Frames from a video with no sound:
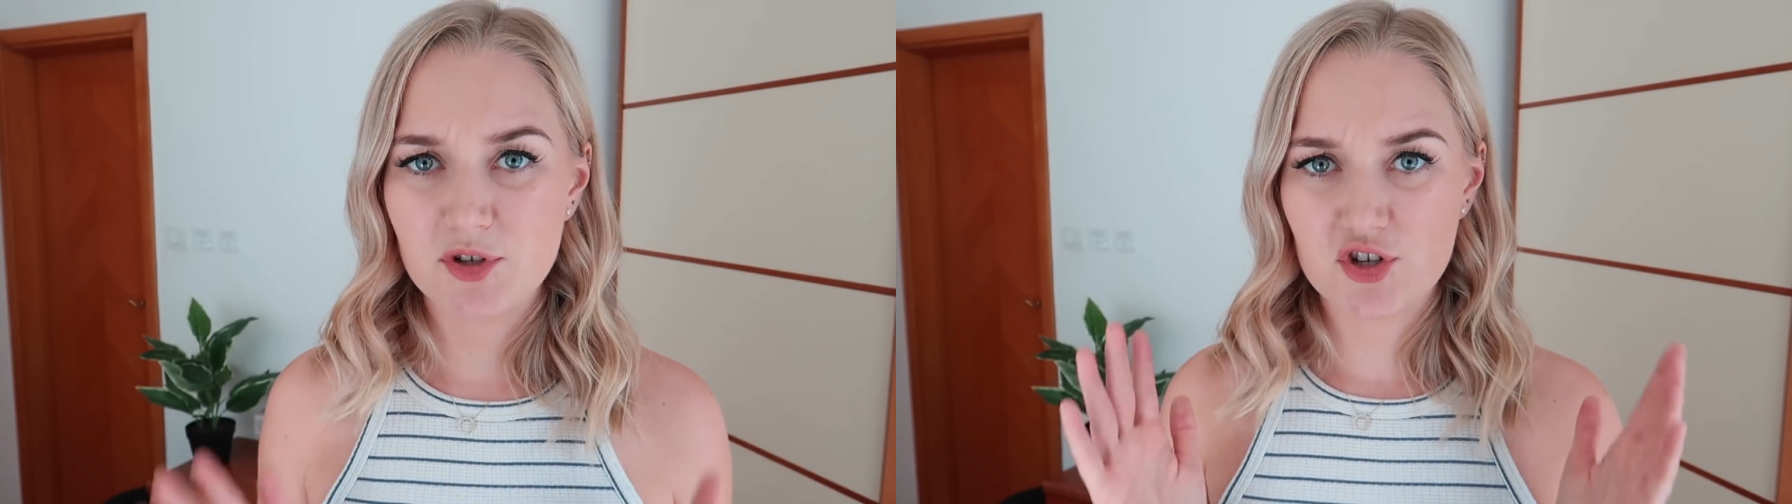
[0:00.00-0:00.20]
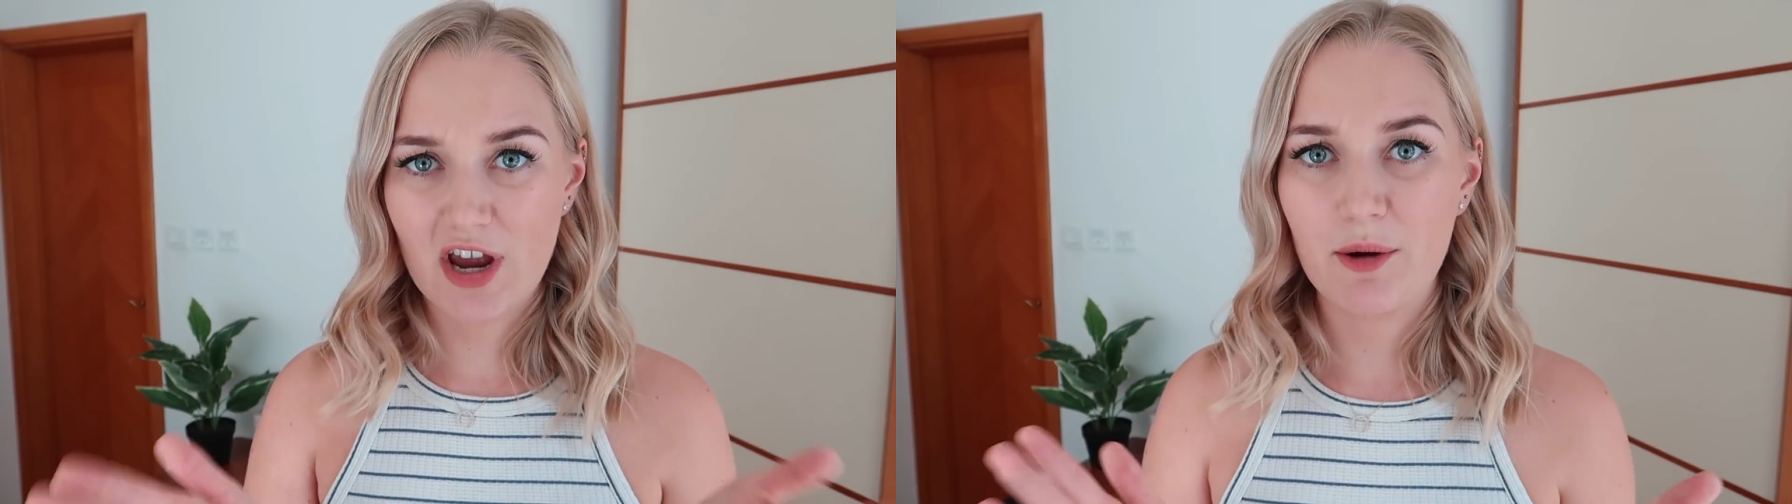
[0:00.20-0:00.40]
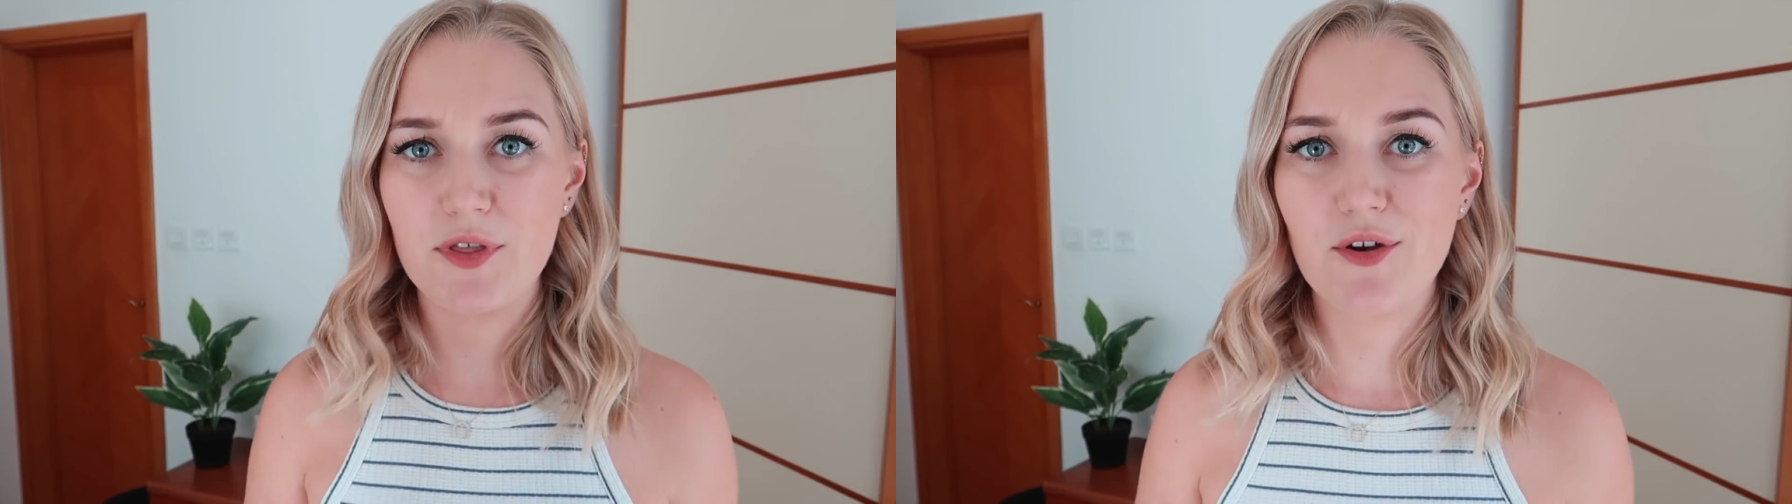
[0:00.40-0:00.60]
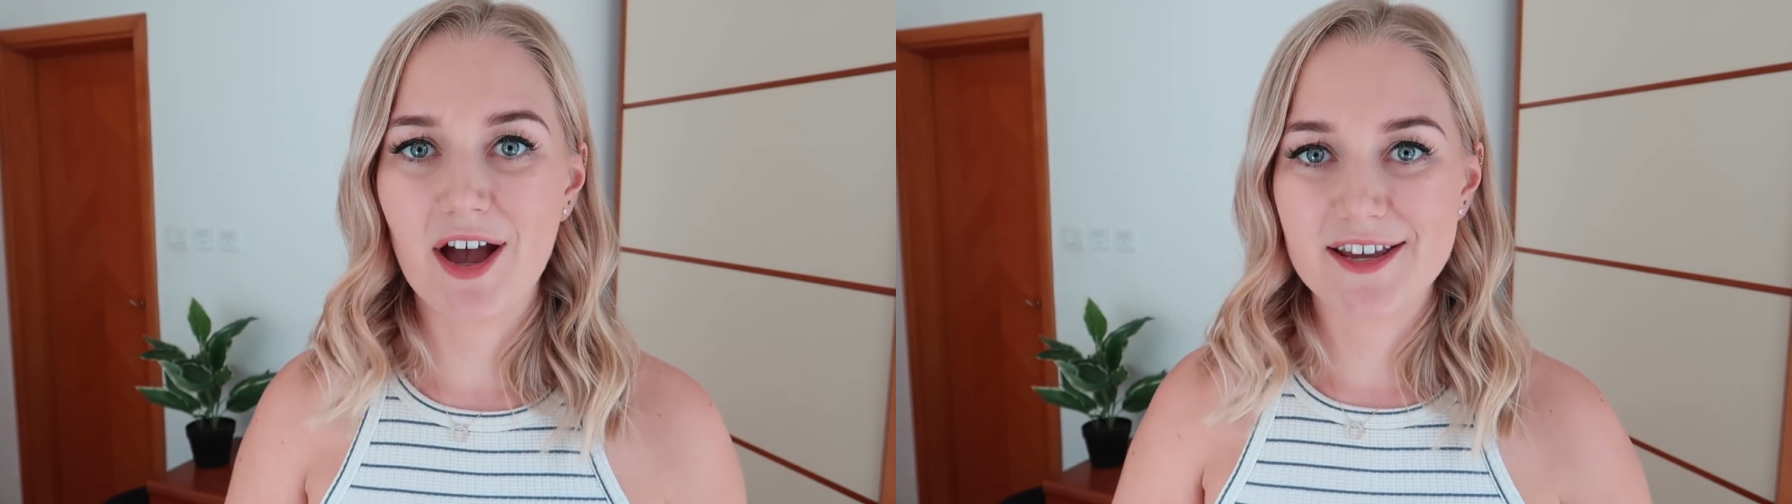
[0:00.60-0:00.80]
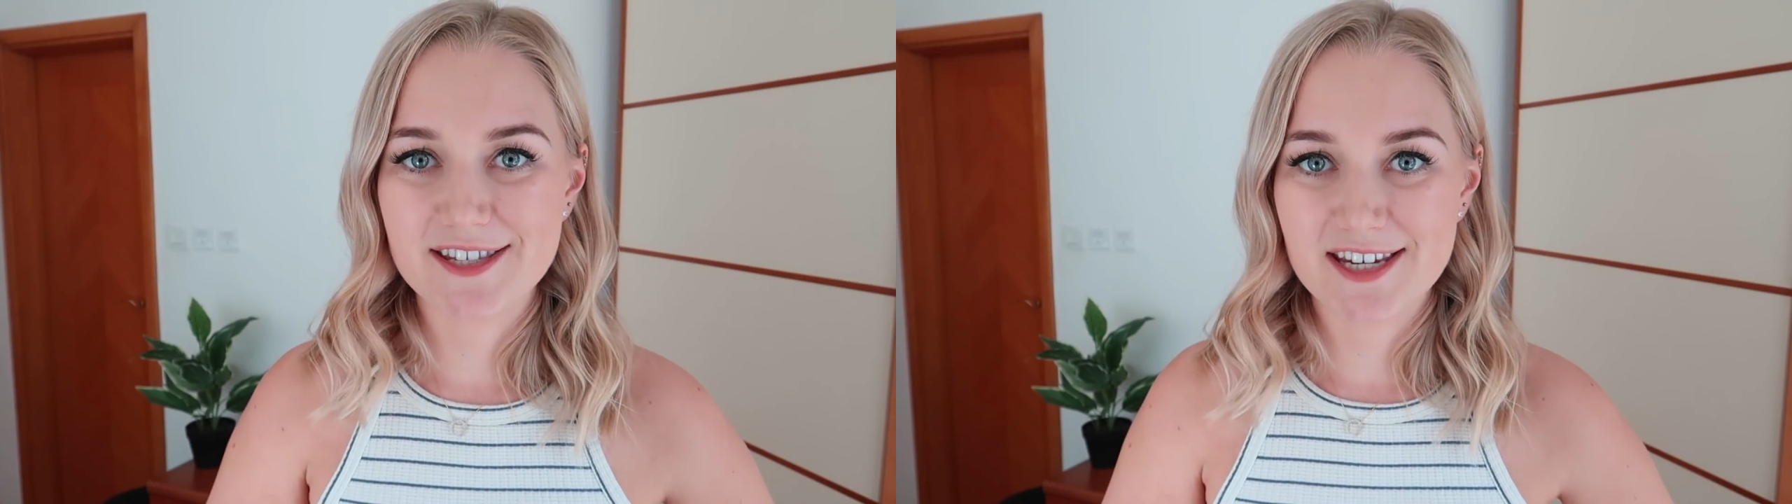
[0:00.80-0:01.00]
to share with you
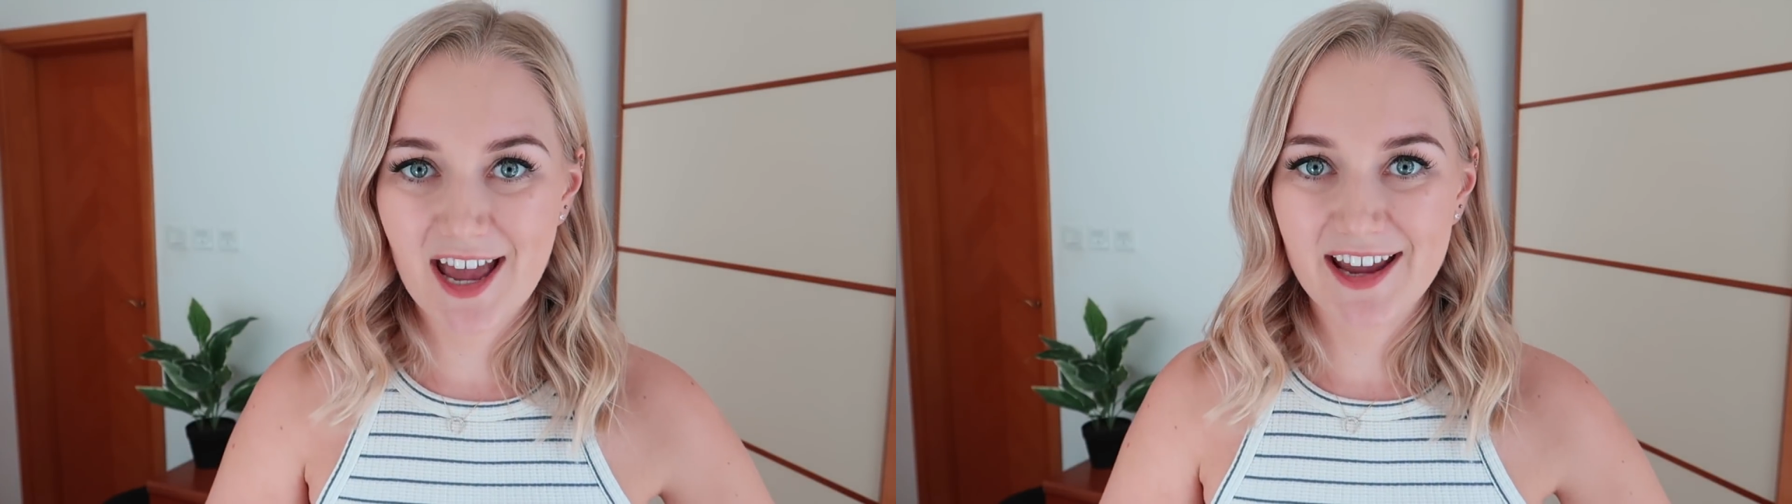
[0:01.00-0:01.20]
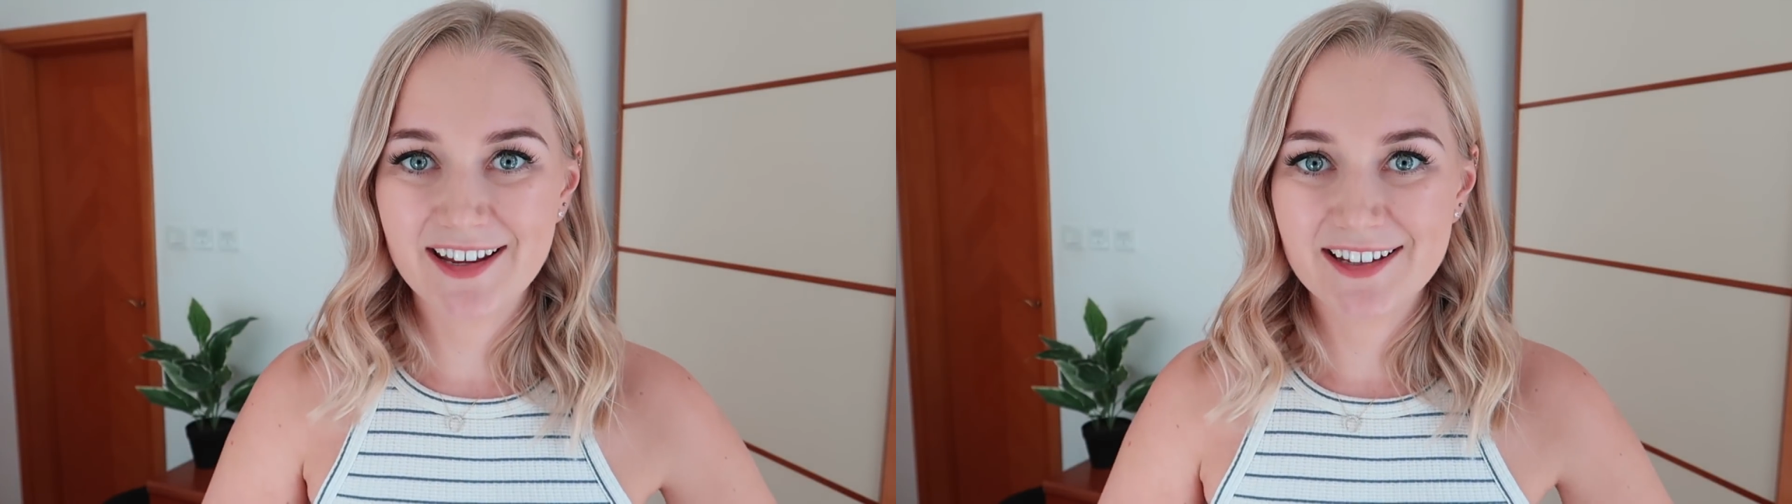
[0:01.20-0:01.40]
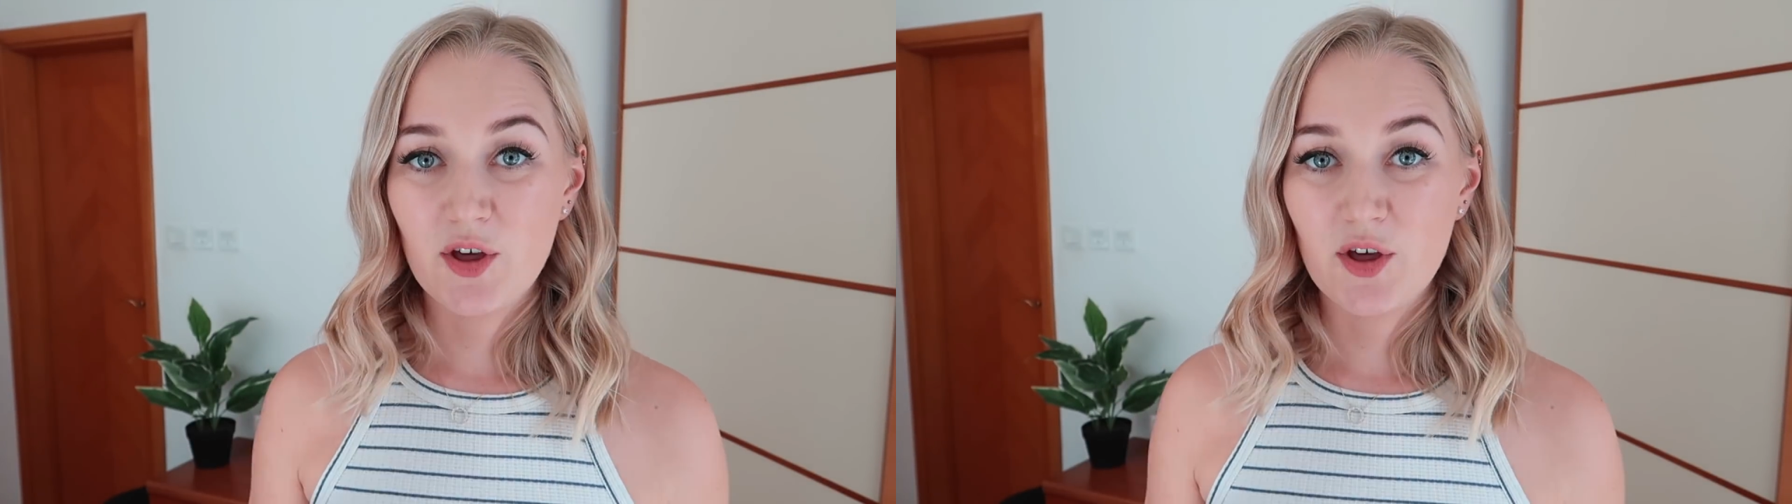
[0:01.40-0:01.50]
guys today.